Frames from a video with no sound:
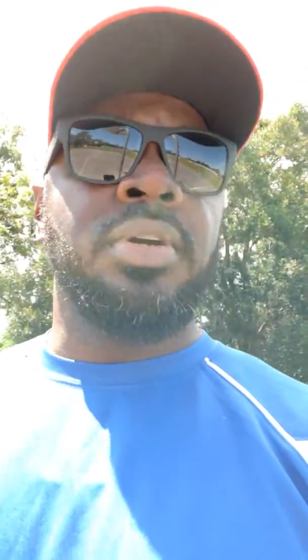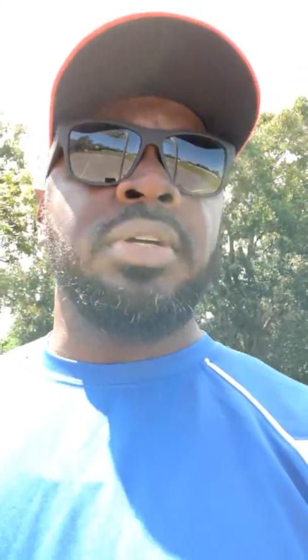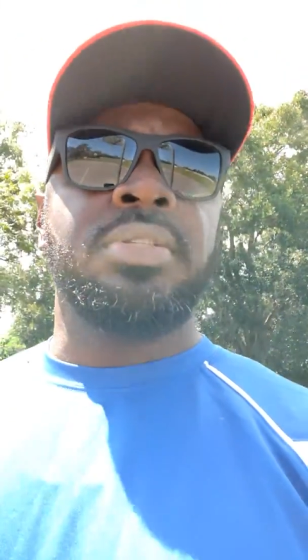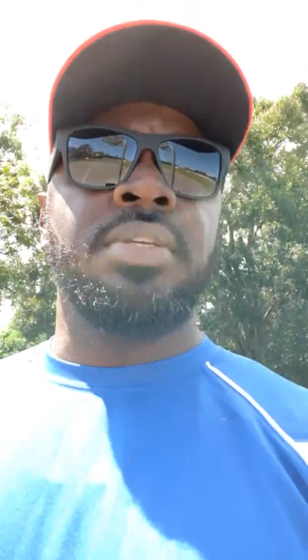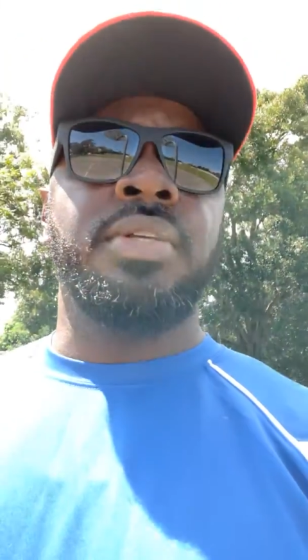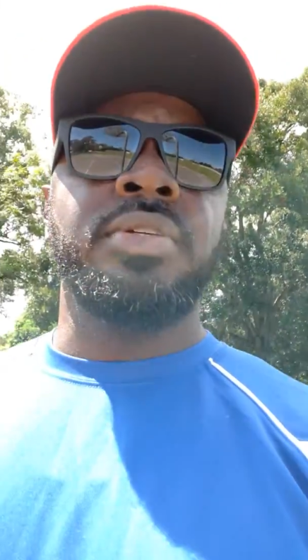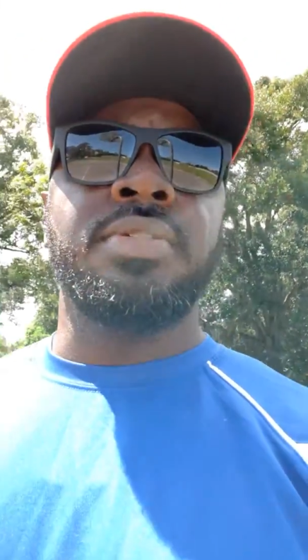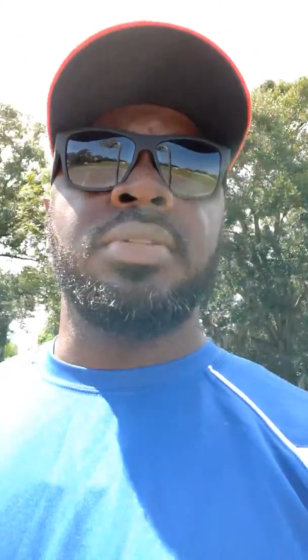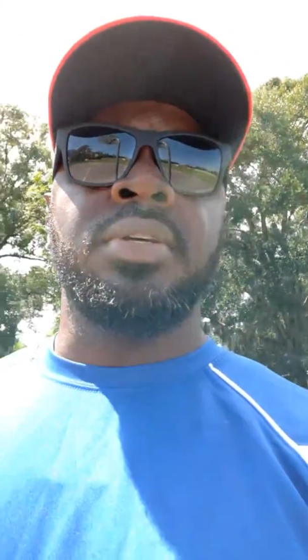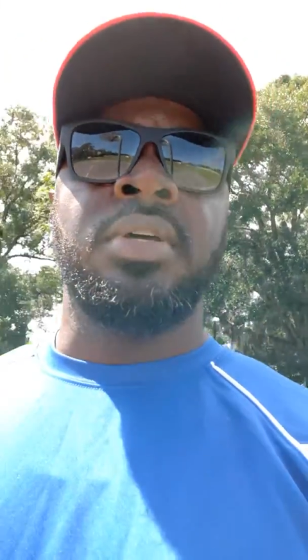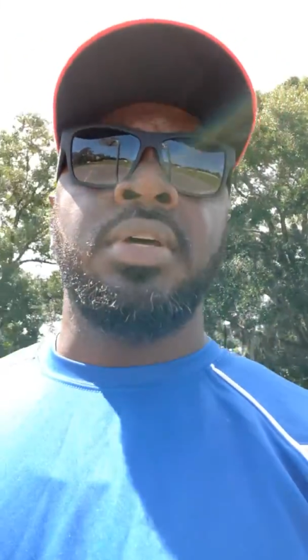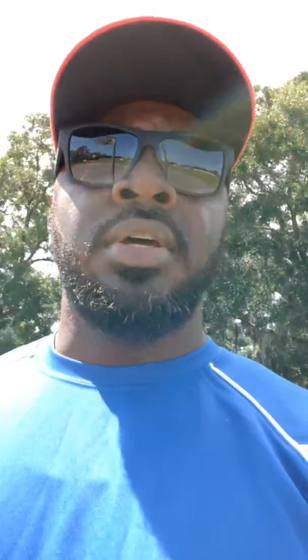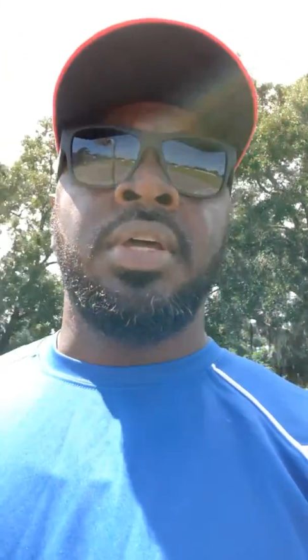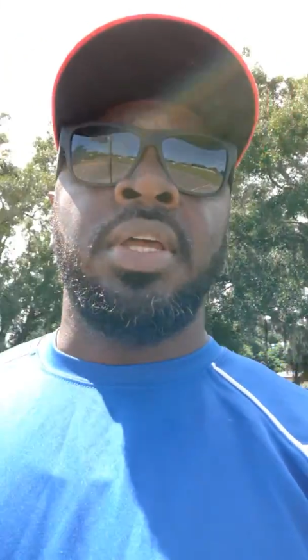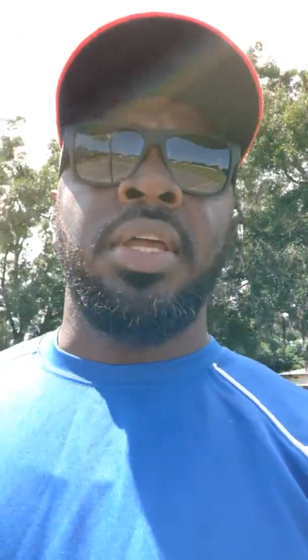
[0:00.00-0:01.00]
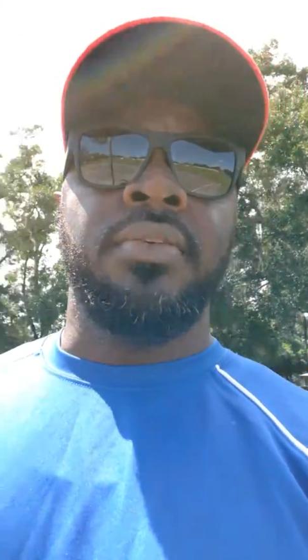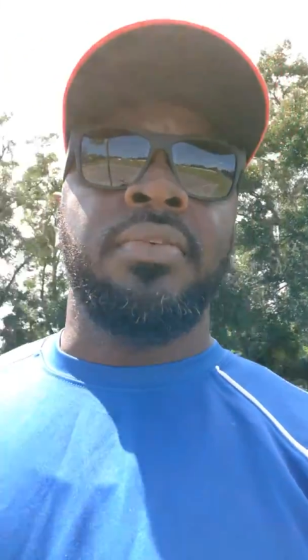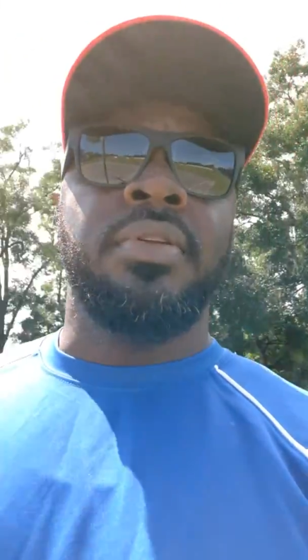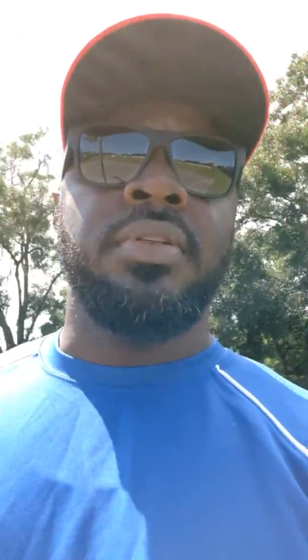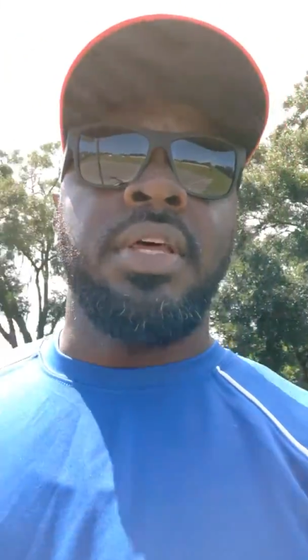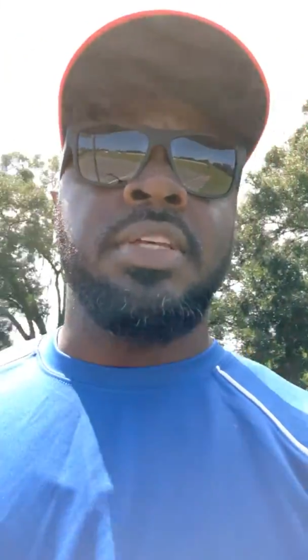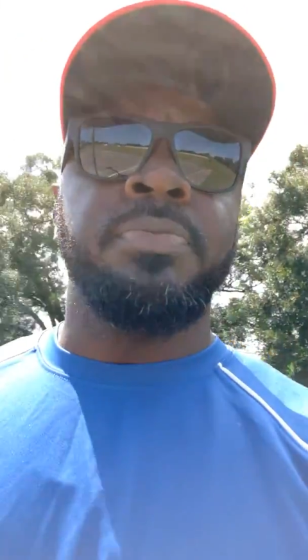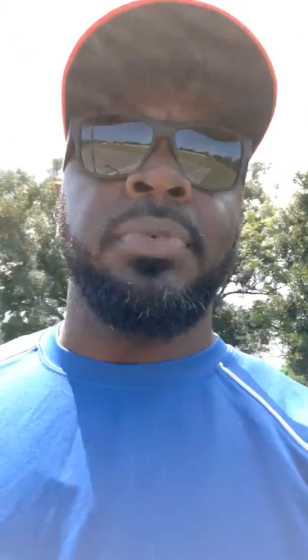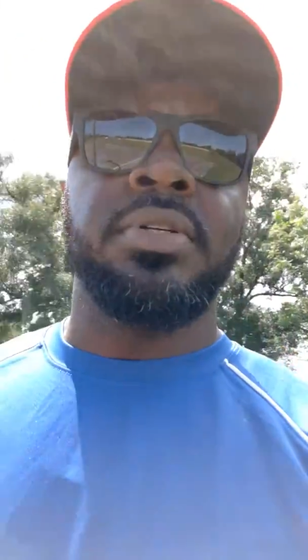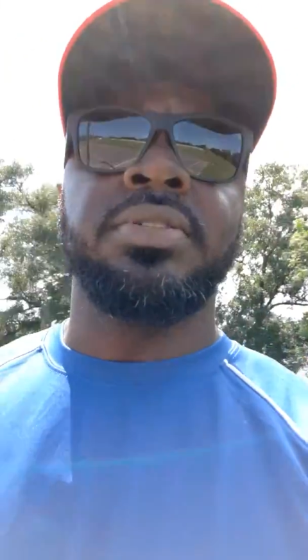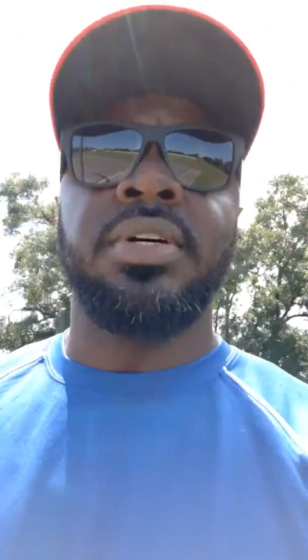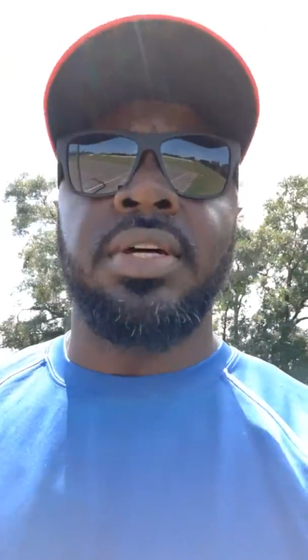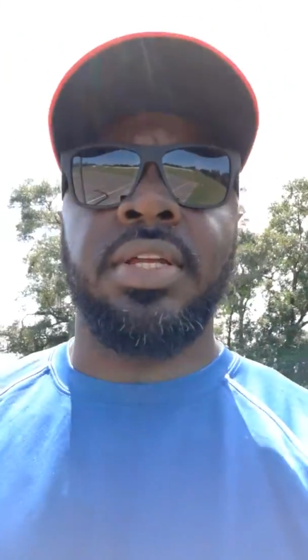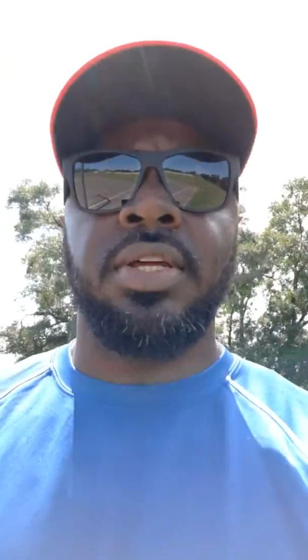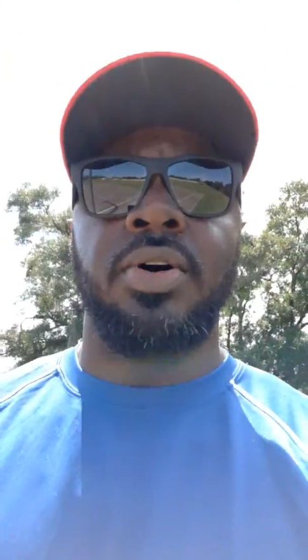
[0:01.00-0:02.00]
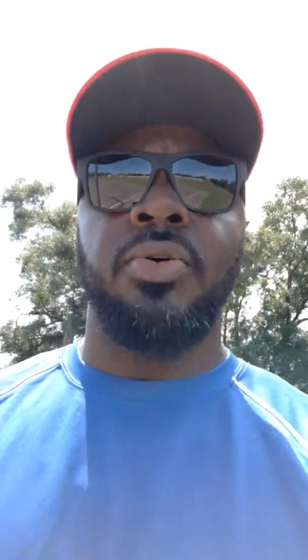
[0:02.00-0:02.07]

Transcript: I say this even as my son get